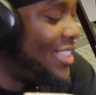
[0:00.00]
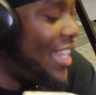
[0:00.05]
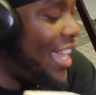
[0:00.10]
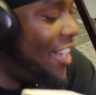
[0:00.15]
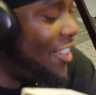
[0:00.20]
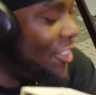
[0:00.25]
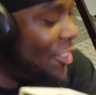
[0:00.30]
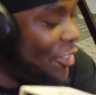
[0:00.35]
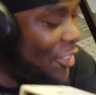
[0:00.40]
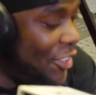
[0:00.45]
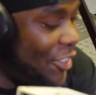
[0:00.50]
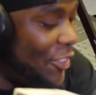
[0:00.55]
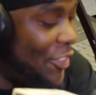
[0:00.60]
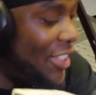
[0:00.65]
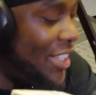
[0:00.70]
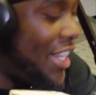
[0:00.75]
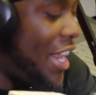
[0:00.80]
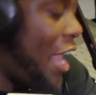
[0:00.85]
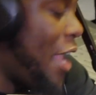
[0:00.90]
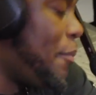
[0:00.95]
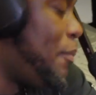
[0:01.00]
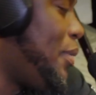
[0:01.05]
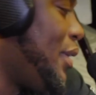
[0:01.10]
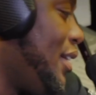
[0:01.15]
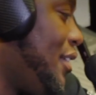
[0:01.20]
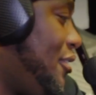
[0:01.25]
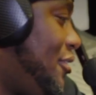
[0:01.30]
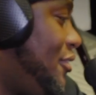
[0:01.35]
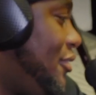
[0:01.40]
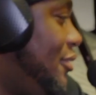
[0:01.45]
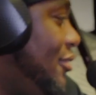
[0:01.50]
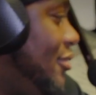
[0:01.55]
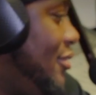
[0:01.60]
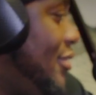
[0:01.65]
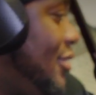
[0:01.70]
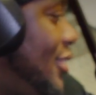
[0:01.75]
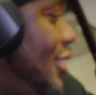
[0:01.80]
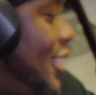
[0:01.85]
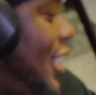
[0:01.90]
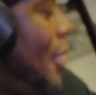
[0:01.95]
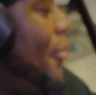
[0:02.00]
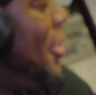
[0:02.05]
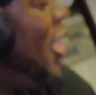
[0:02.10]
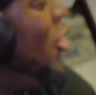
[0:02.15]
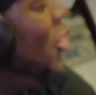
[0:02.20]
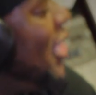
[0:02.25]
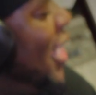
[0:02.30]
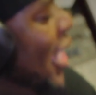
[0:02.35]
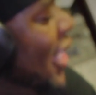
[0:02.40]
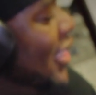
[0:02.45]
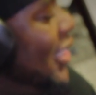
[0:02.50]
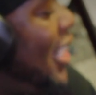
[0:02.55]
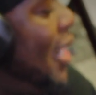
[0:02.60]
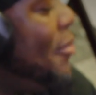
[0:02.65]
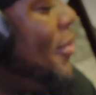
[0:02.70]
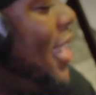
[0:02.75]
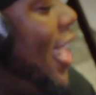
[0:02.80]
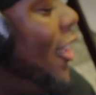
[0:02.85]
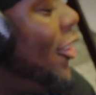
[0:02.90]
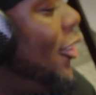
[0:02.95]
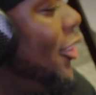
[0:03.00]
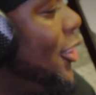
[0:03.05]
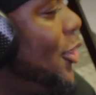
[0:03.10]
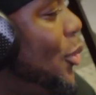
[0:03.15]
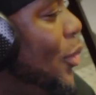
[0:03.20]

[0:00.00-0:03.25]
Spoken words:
Downloaded on that Piff. Check me out on